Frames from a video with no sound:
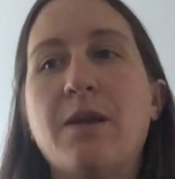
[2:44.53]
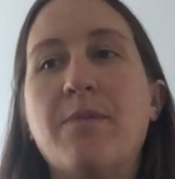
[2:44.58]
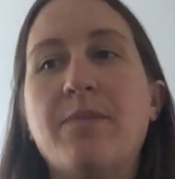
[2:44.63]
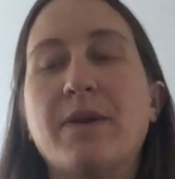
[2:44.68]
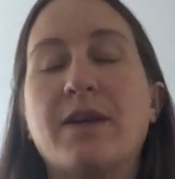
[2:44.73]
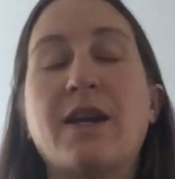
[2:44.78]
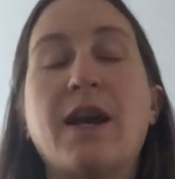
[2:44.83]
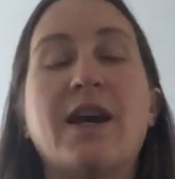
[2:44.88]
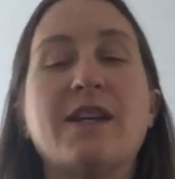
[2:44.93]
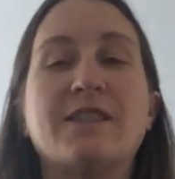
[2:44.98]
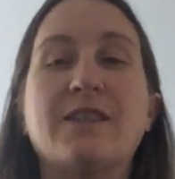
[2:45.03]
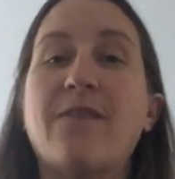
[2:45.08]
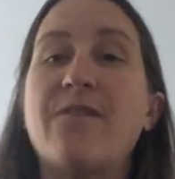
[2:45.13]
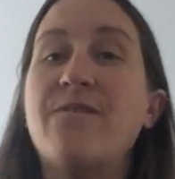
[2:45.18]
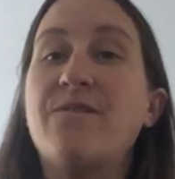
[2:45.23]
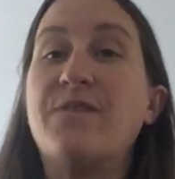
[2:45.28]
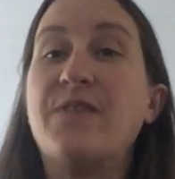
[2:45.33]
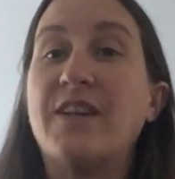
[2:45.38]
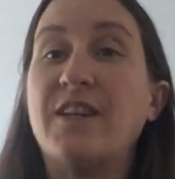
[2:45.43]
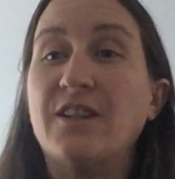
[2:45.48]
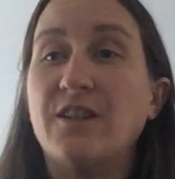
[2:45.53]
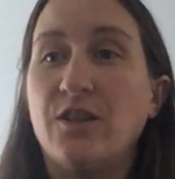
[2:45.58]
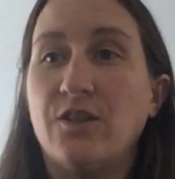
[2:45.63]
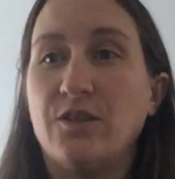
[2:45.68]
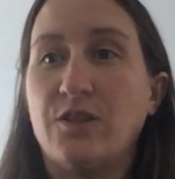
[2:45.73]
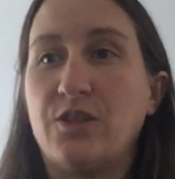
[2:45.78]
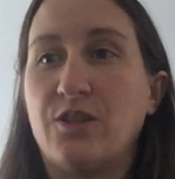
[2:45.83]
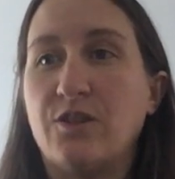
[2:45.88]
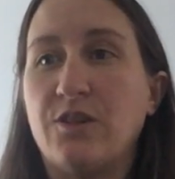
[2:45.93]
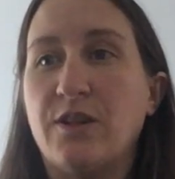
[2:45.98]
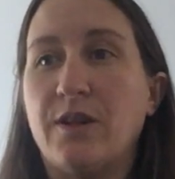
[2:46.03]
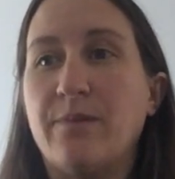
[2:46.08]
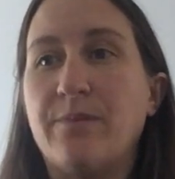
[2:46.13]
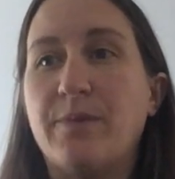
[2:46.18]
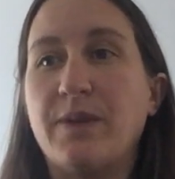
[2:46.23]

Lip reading: because it feels good,